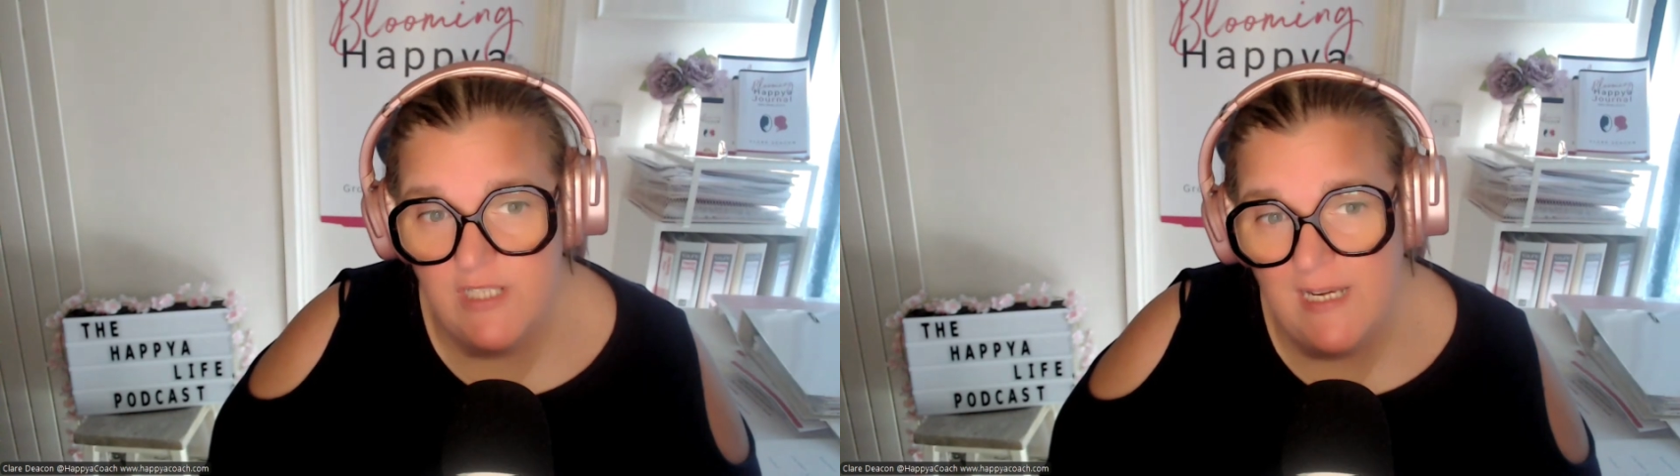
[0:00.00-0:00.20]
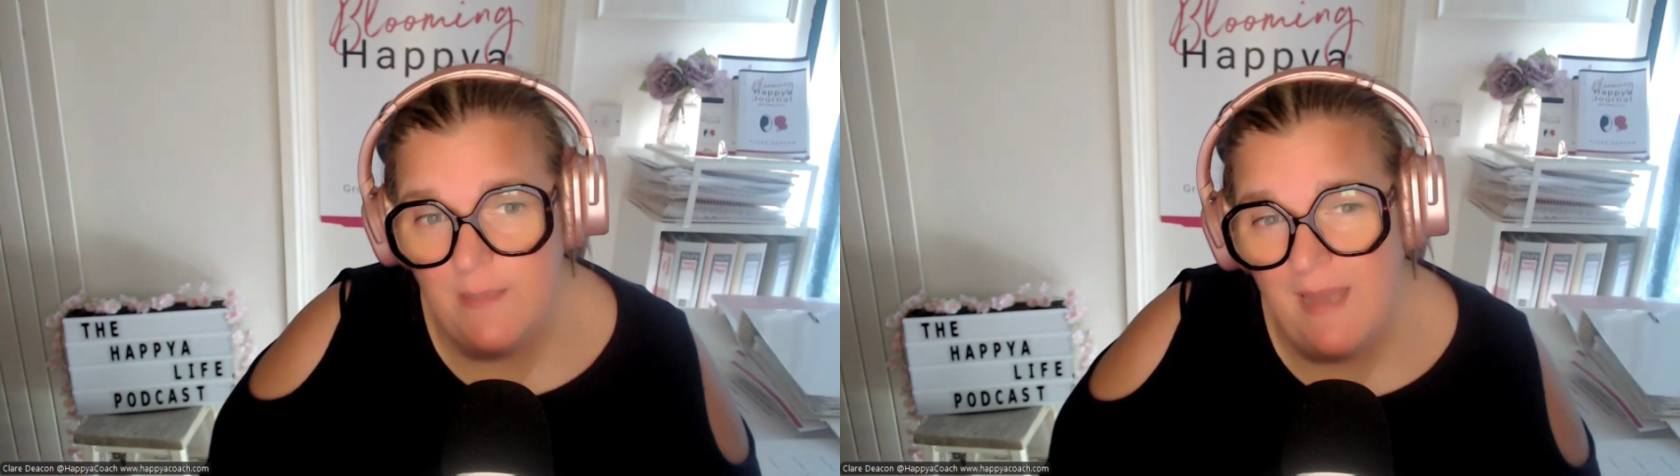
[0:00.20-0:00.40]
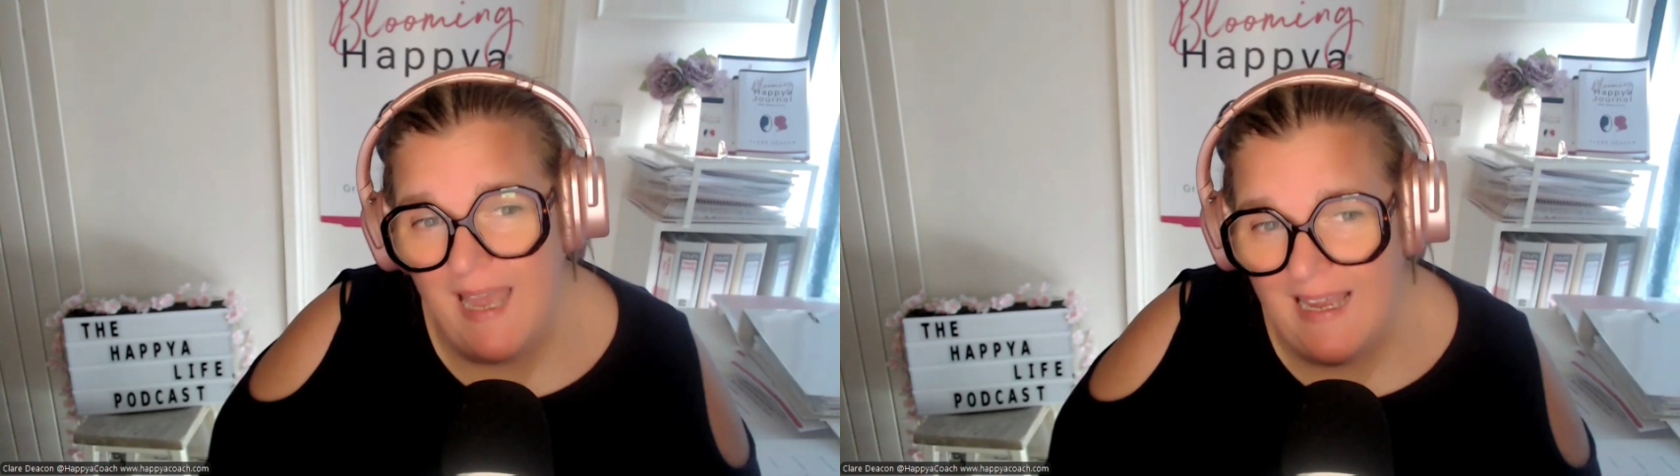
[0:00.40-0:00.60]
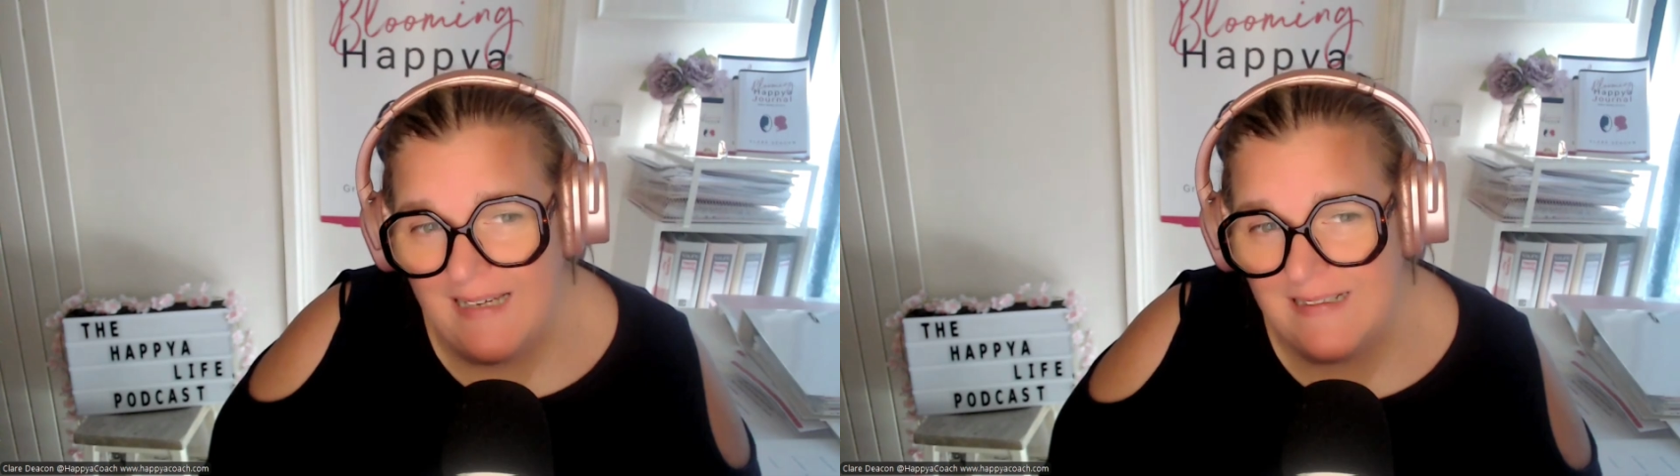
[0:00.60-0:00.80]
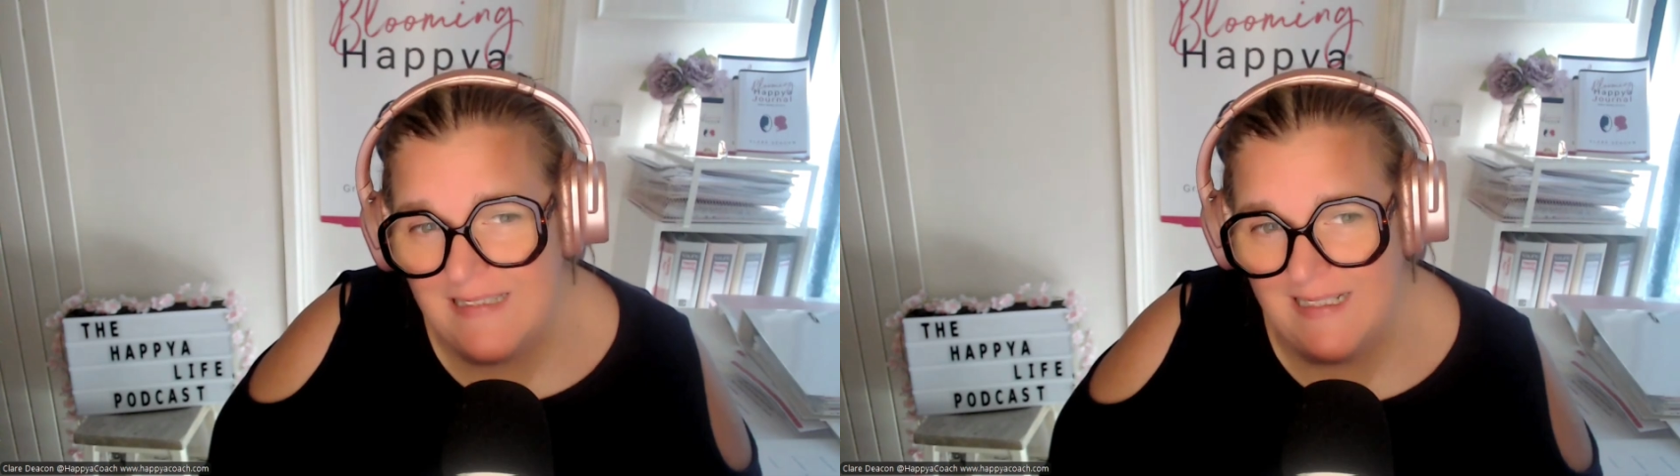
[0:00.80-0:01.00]
Shame
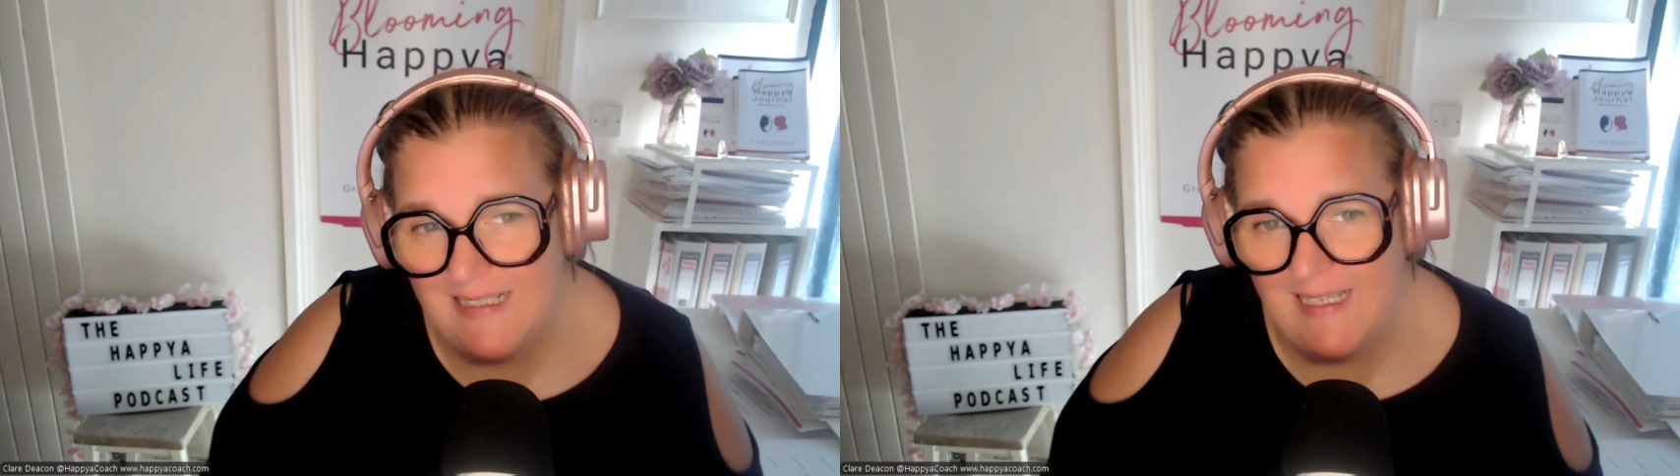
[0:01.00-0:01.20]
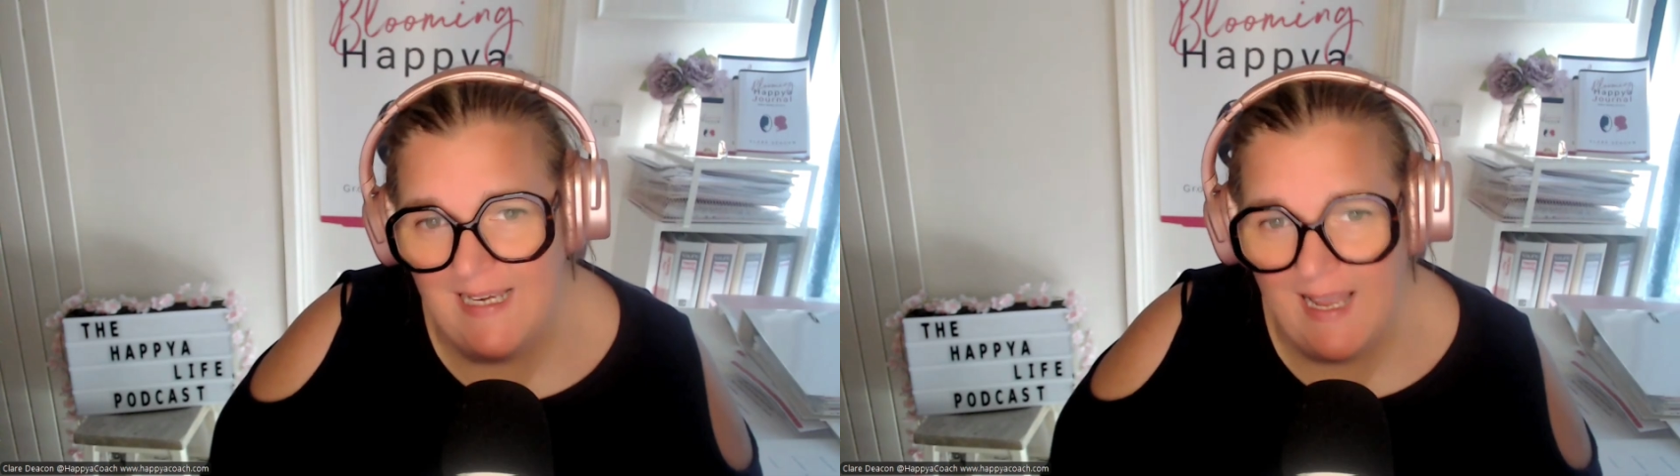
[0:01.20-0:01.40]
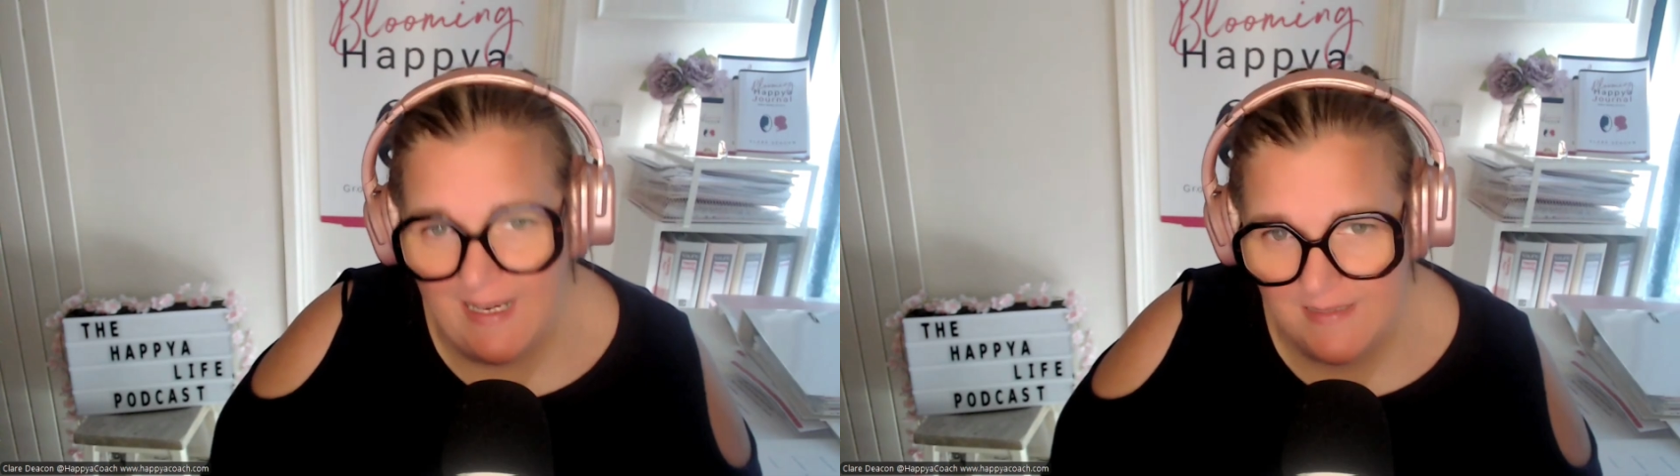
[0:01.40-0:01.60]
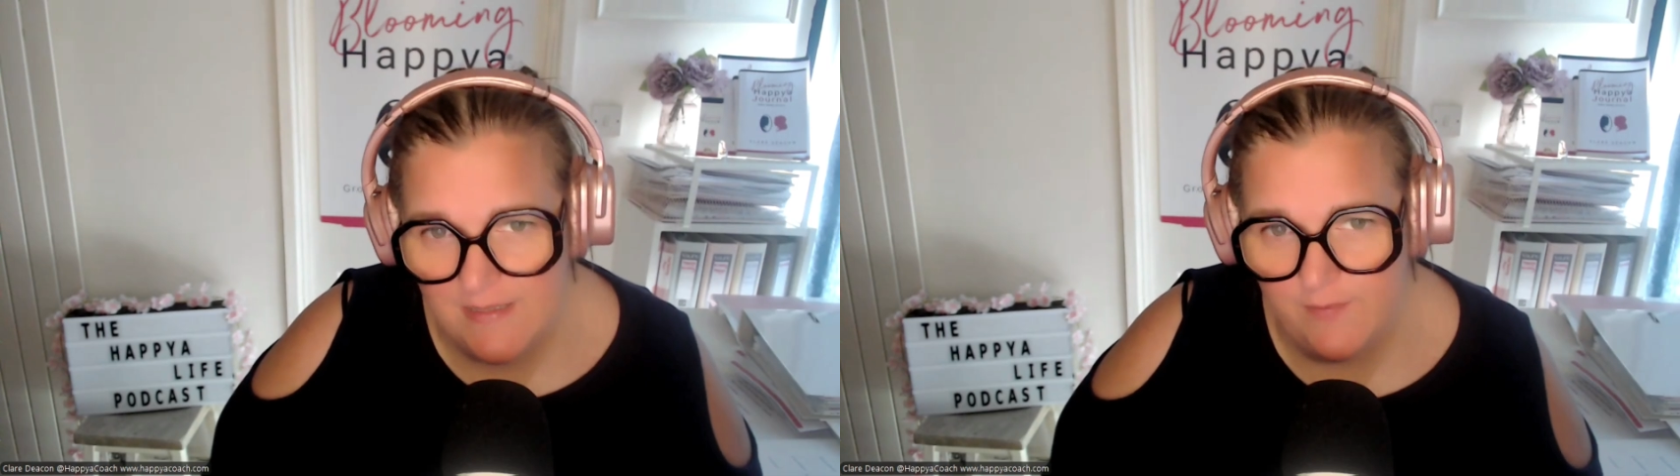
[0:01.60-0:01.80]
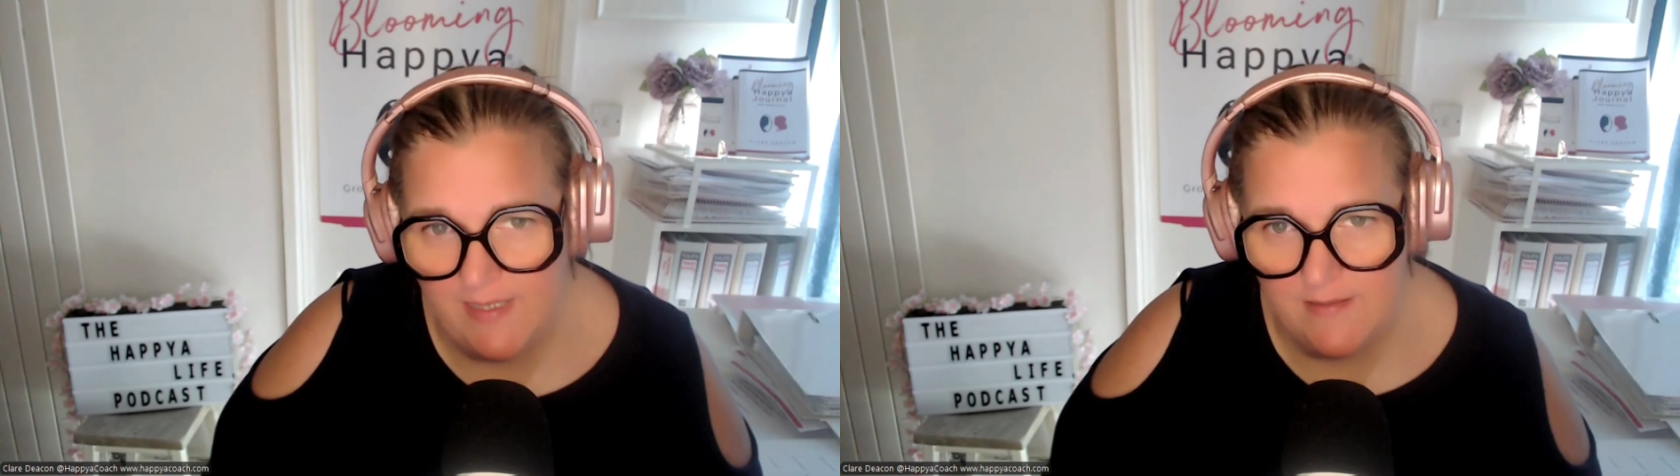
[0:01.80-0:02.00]
actually
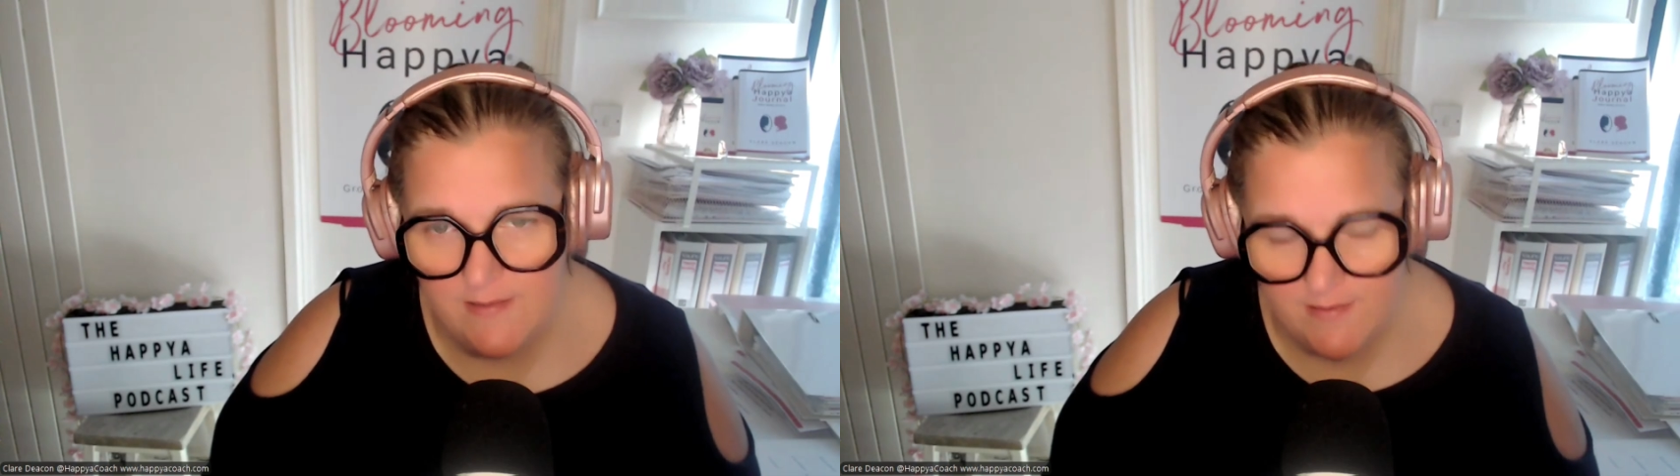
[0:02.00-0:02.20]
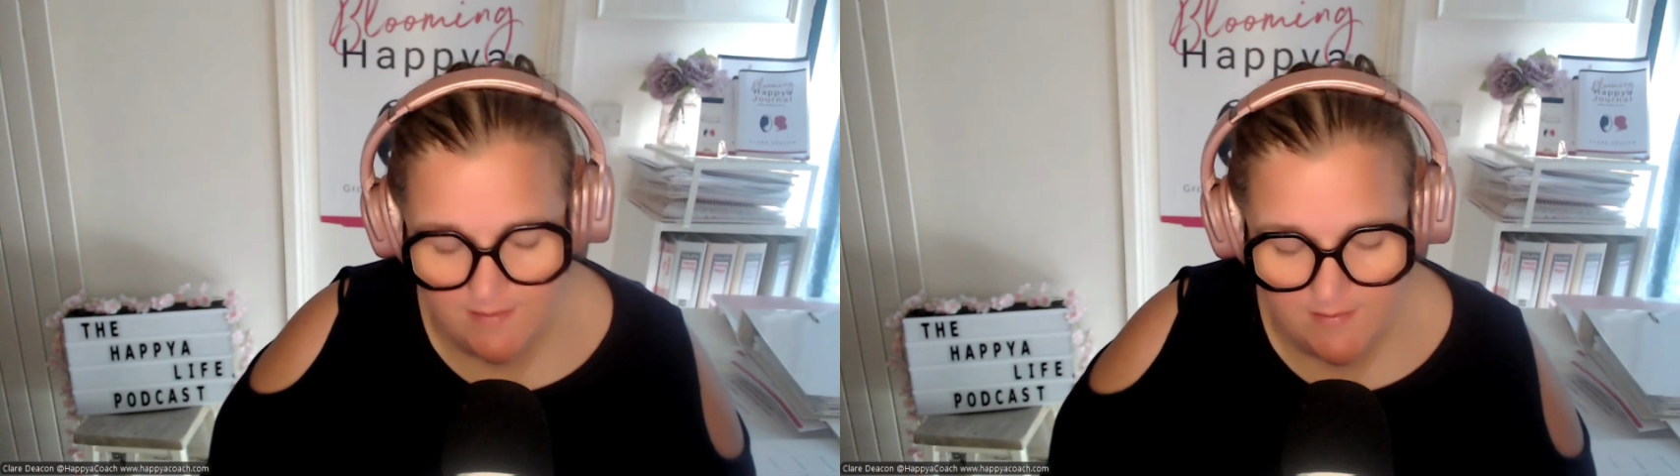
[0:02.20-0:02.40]
activates